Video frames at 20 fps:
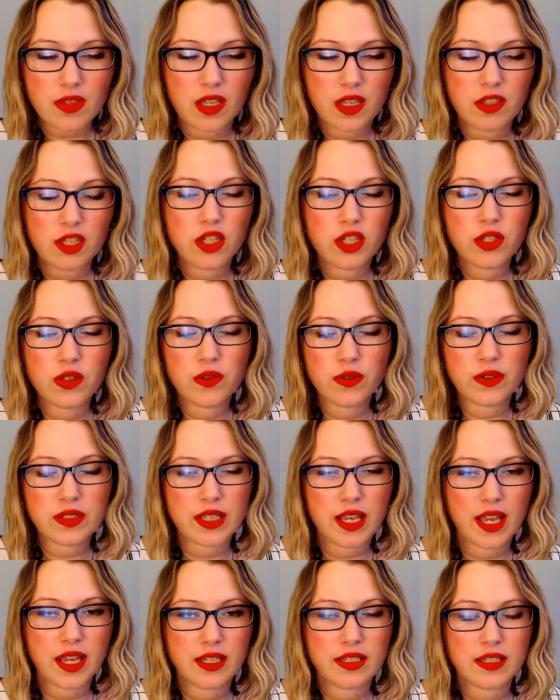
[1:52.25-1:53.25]
The use
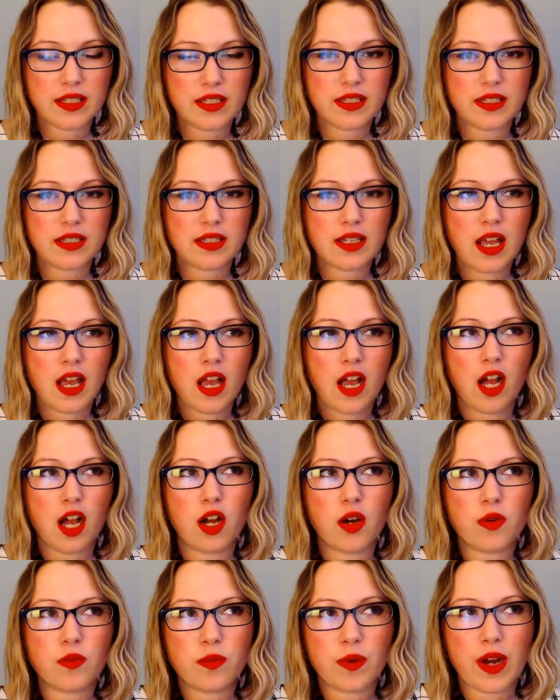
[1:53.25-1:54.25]
cases
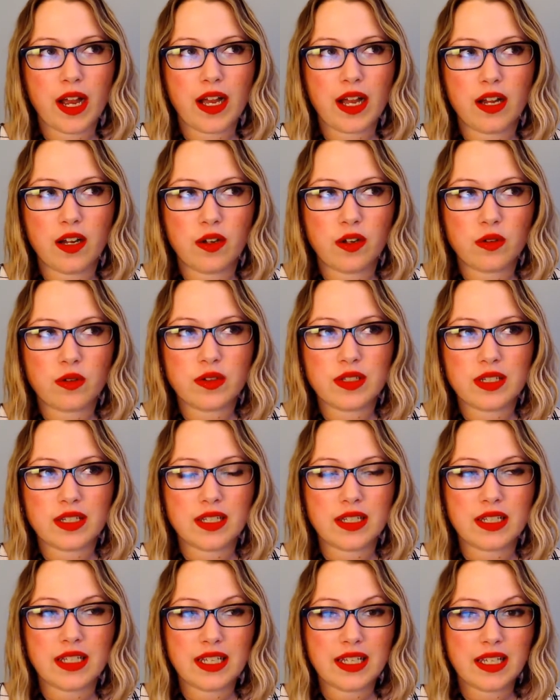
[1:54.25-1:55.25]
around
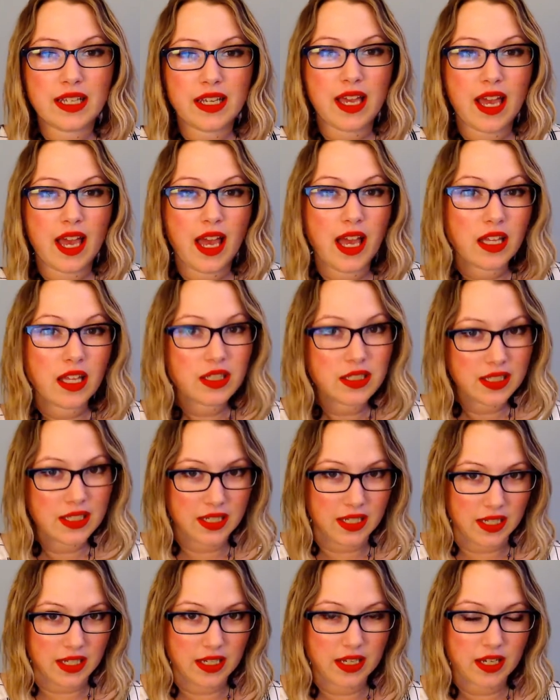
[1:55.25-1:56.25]

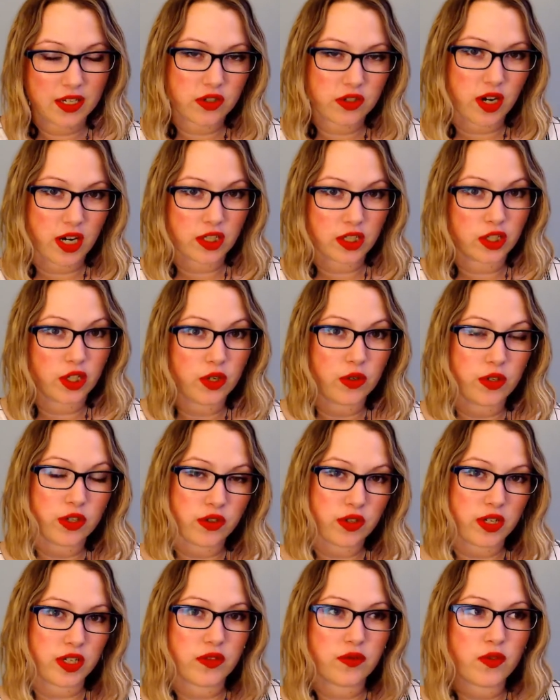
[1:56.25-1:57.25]
ELT, extract, load, and
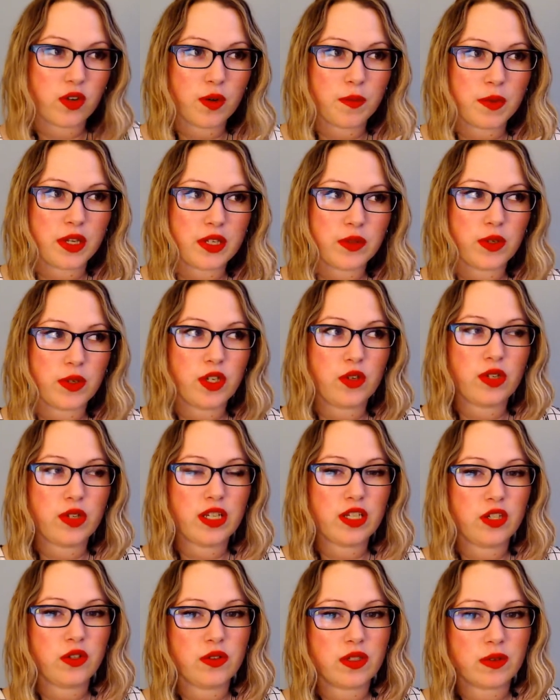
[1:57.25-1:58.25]
transform, is when you need
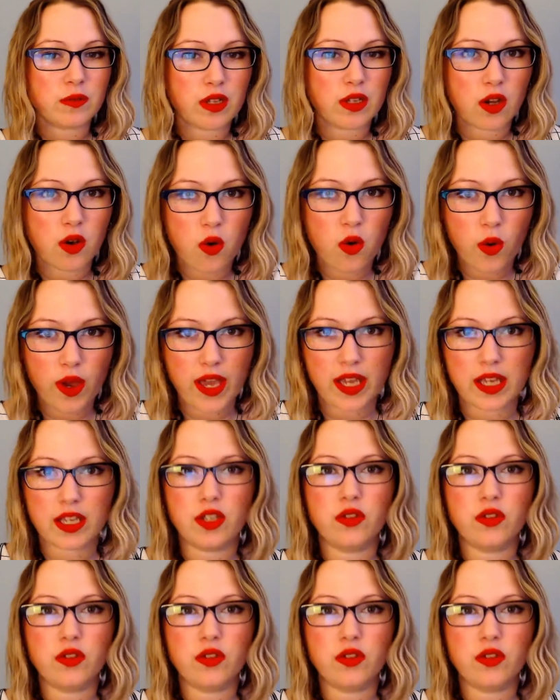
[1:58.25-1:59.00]
to do something quick.